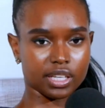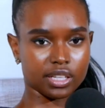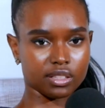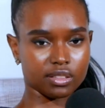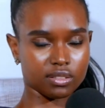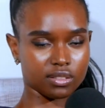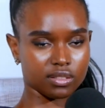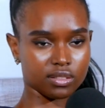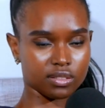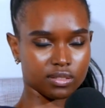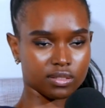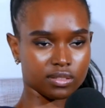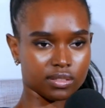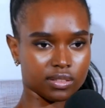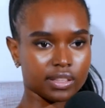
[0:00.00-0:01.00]
begin.
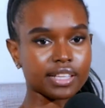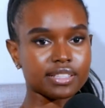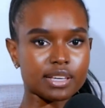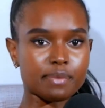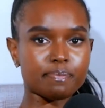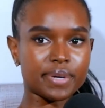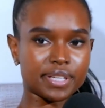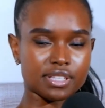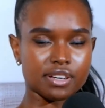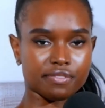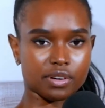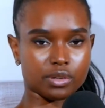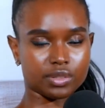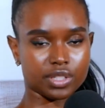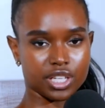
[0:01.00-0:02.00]
That's a
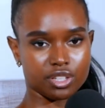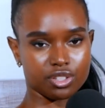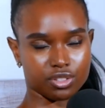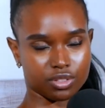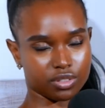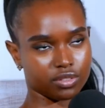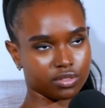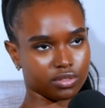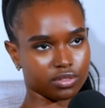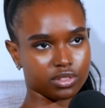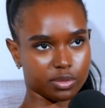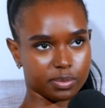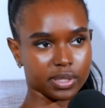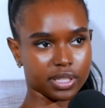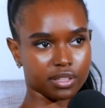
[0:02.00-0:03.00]
better foundation
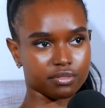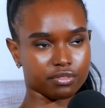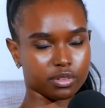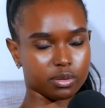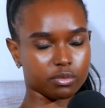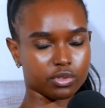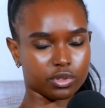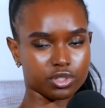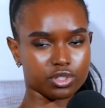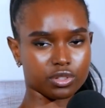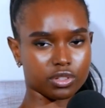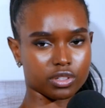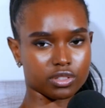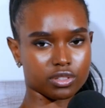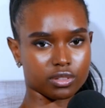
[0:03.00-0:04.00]
to begin from for
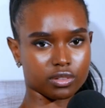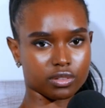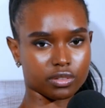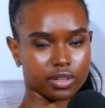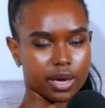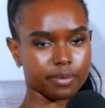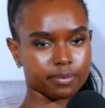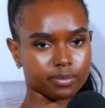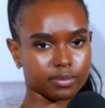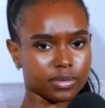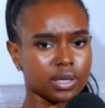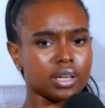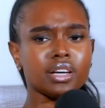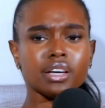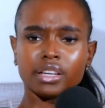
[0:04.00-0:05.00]
sure. So yeah,
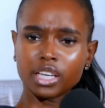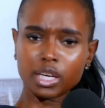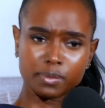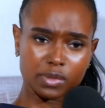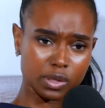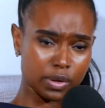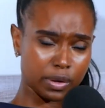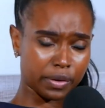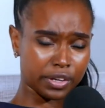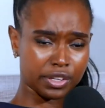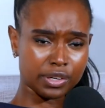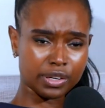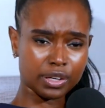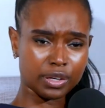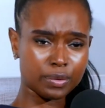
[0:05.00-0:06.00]
keep doing what
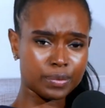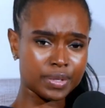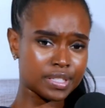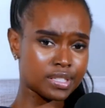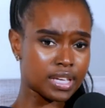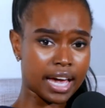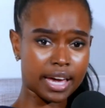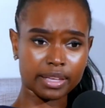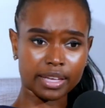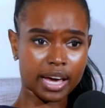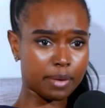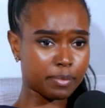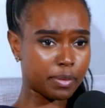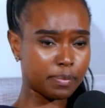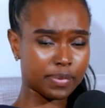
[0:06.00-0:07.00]
we're doing. We
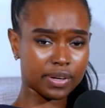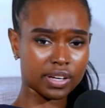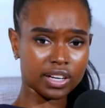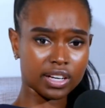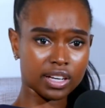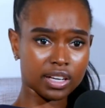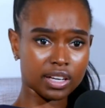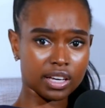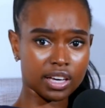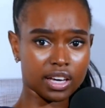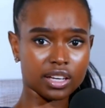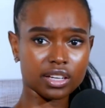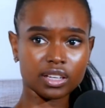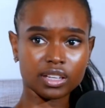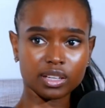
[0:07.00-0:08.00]
I i am a, asking.
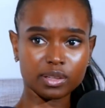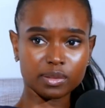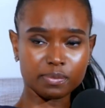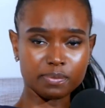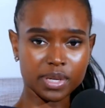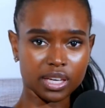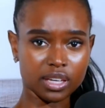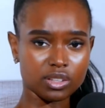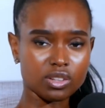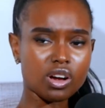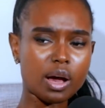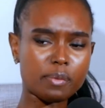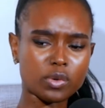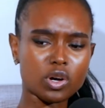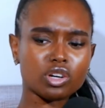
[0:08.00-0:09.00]
Eh? me
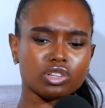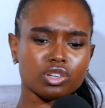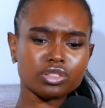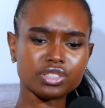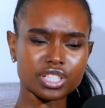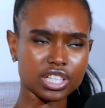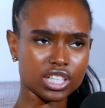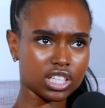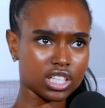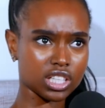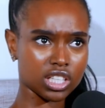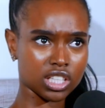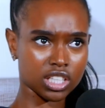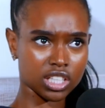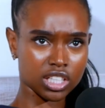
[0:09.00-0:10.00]
No, I'm
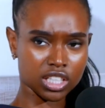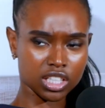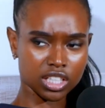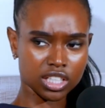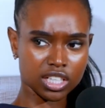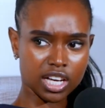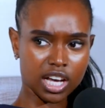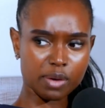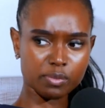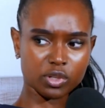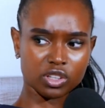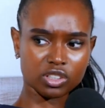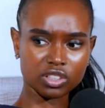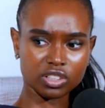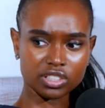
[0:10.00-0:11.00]
concluding. No,
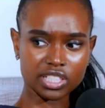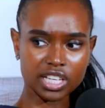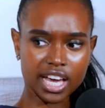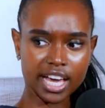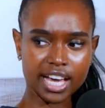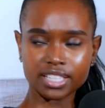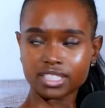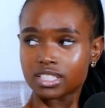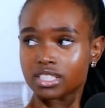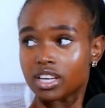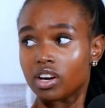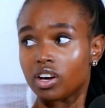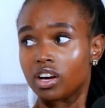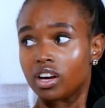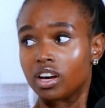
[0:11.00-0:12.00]
I'm concluding.
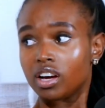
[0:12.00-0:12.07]
Yes.